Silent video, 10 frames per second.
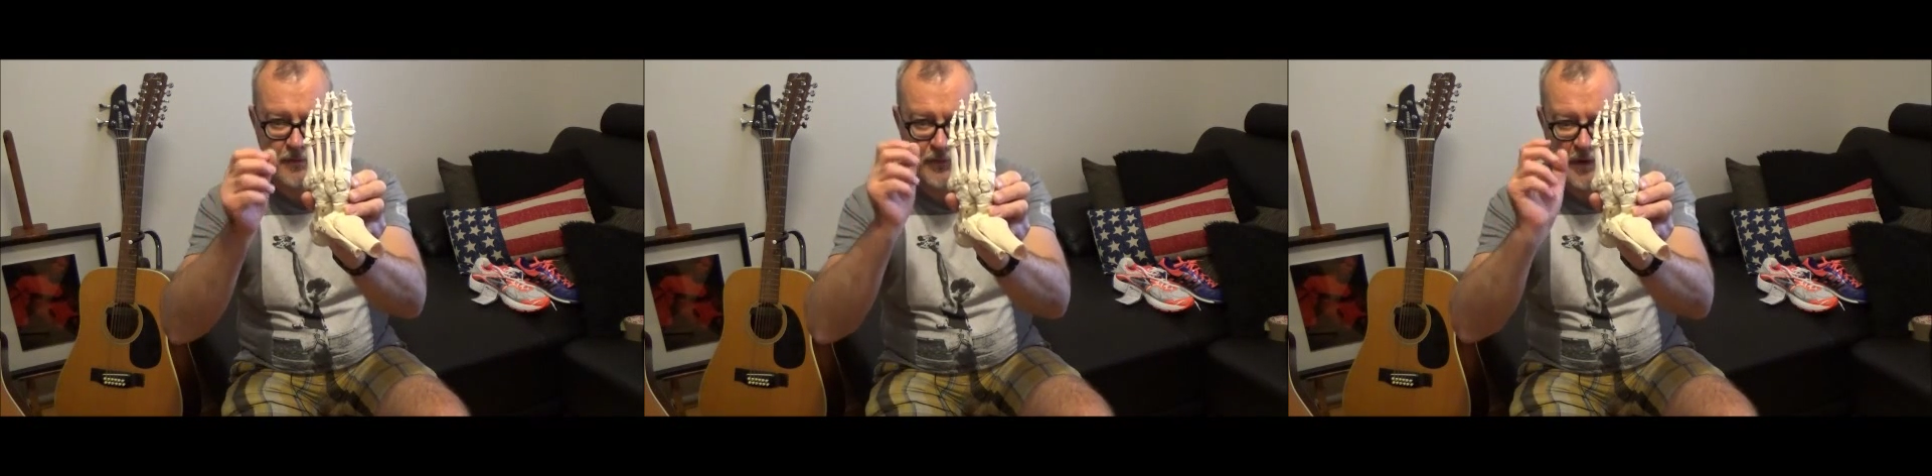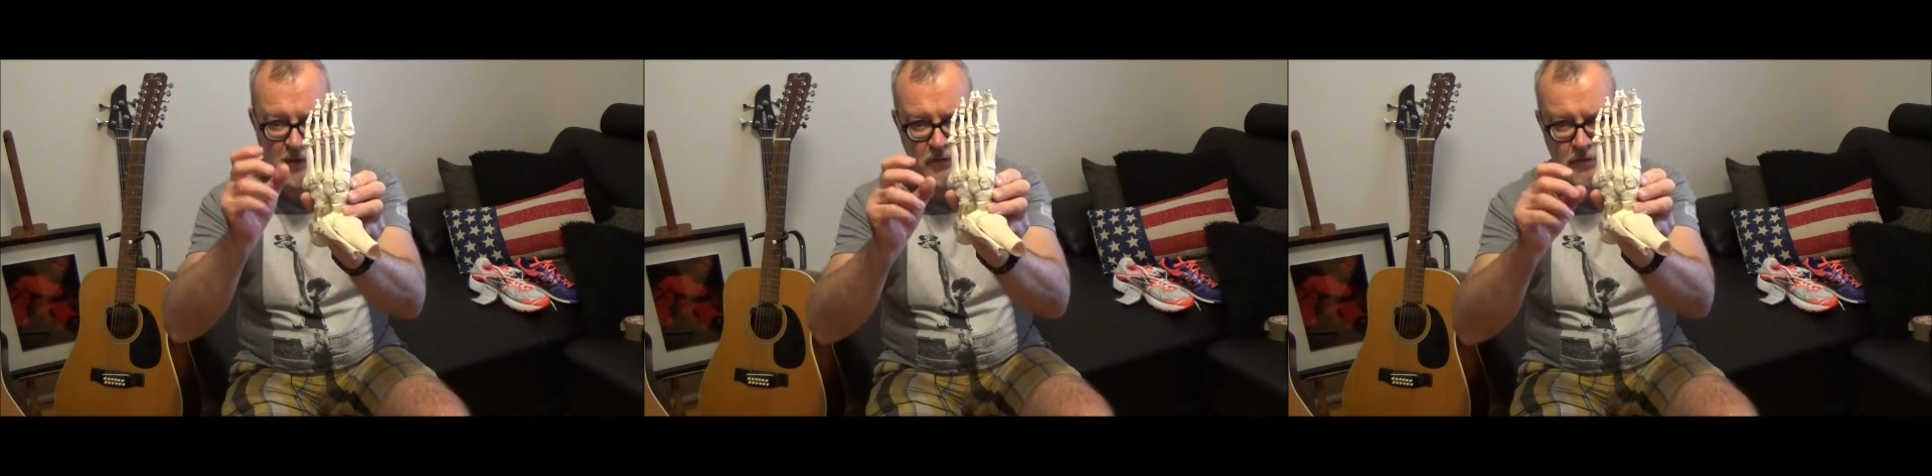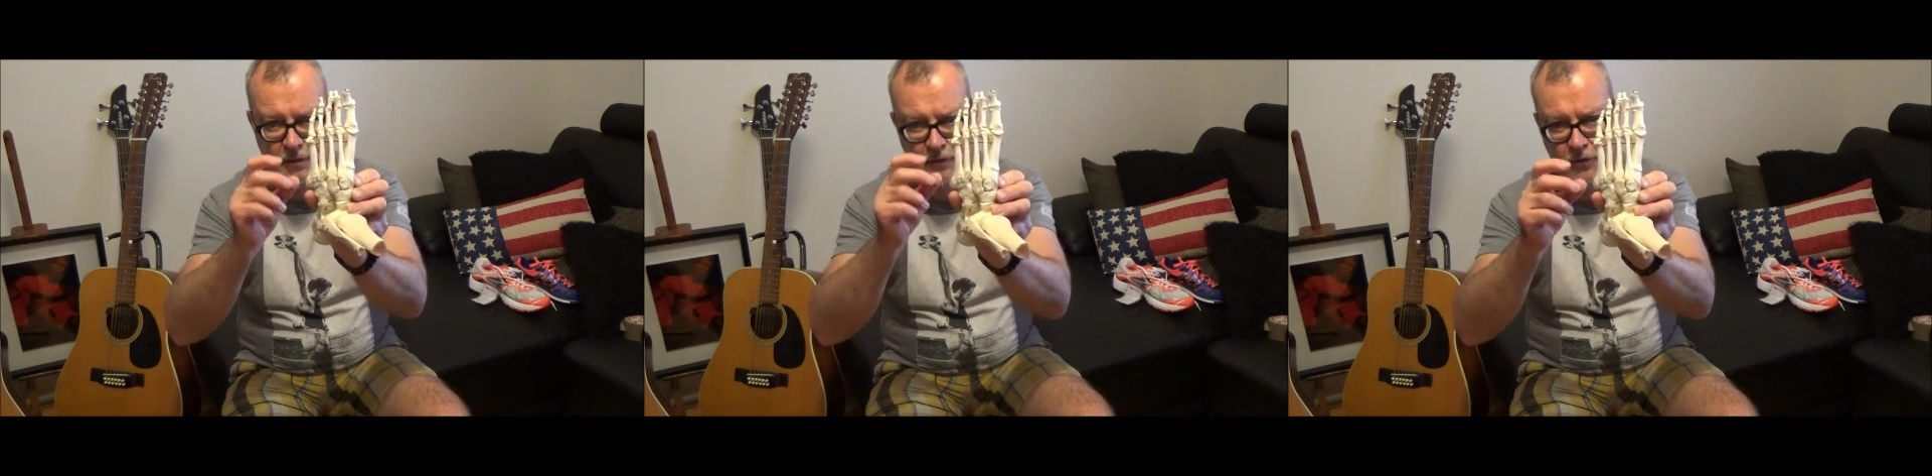fractures
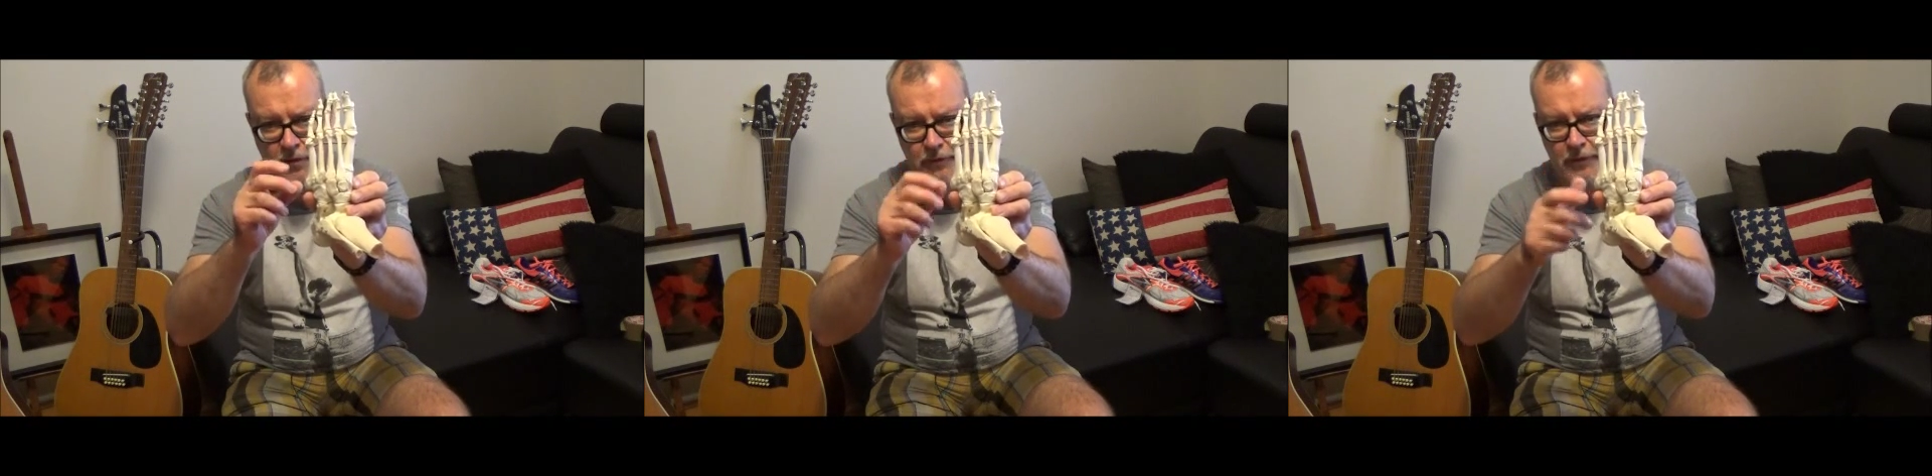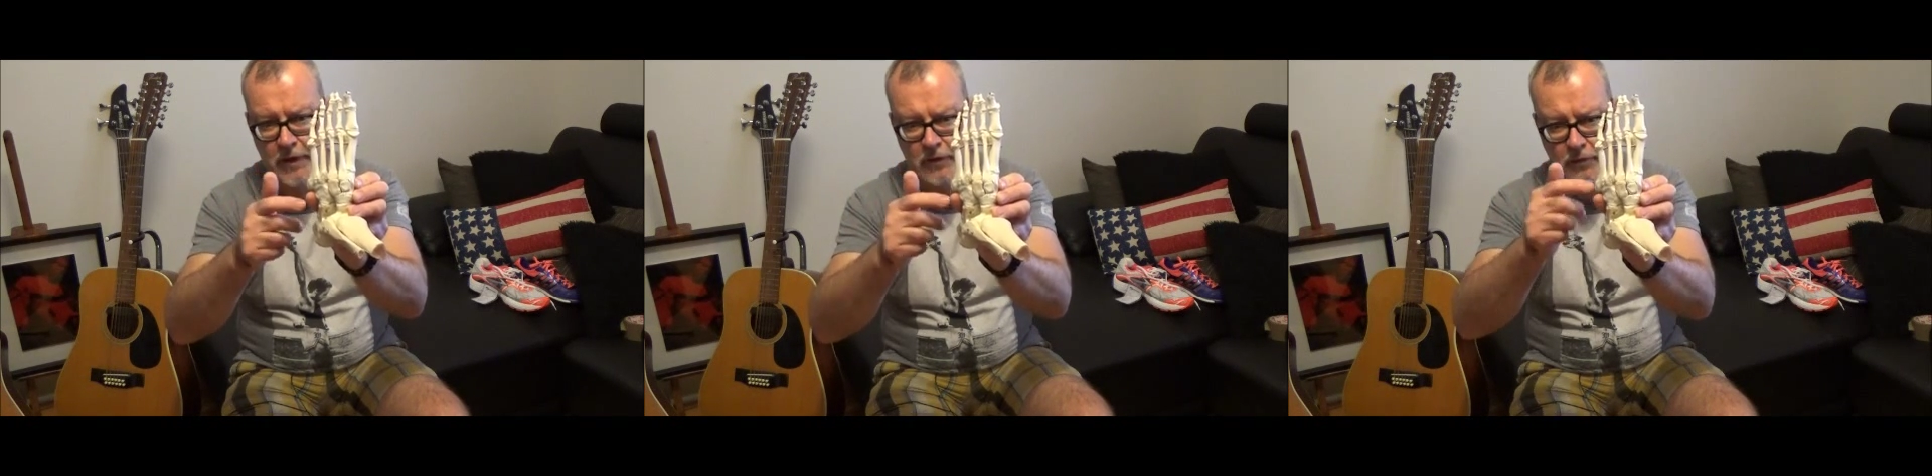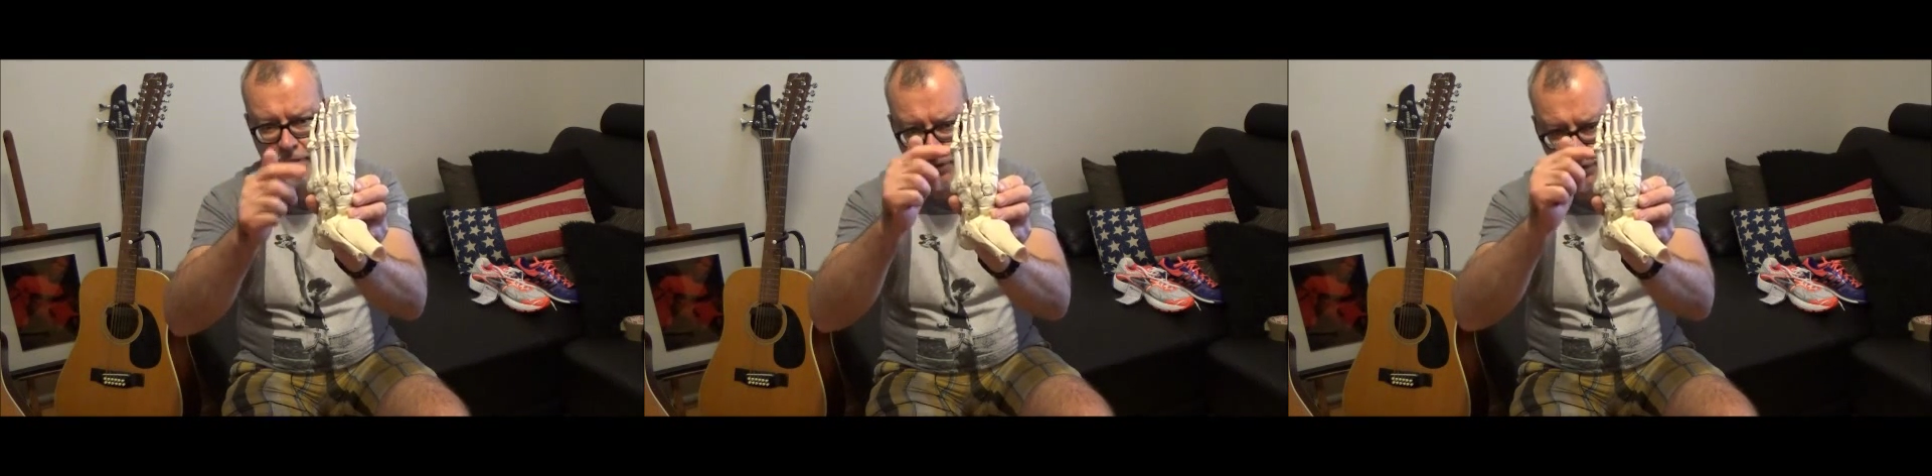like a Jones
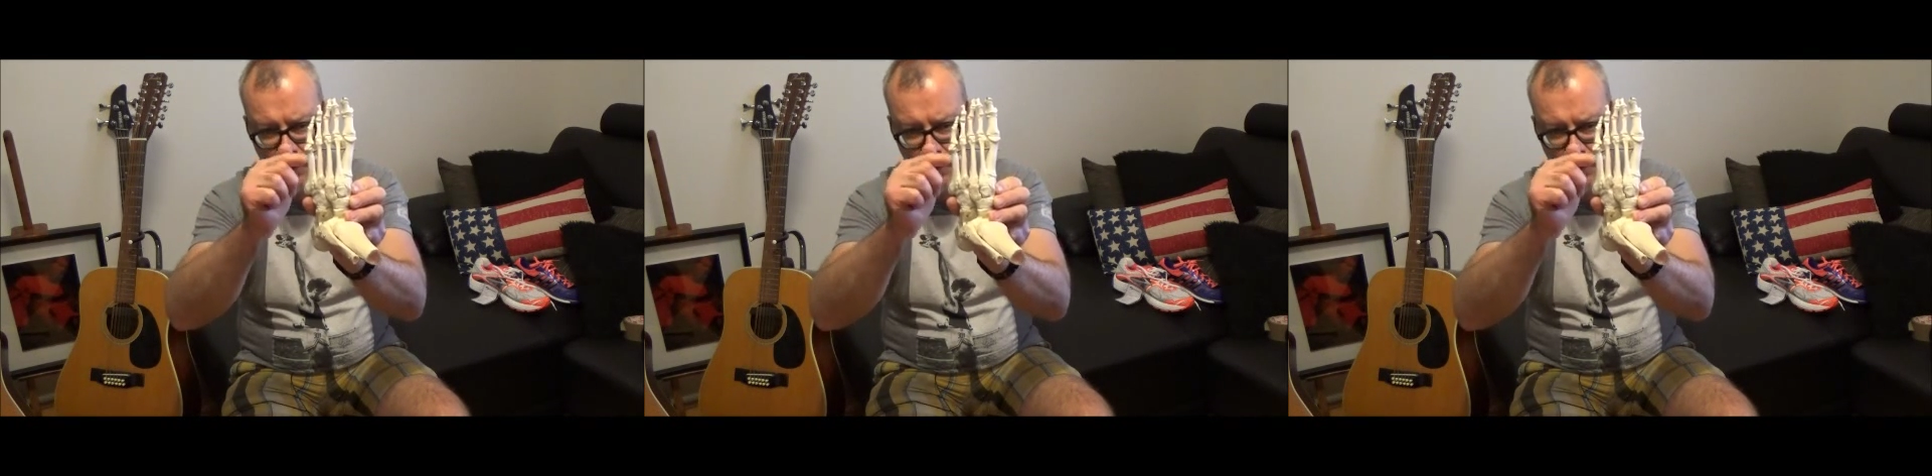fracture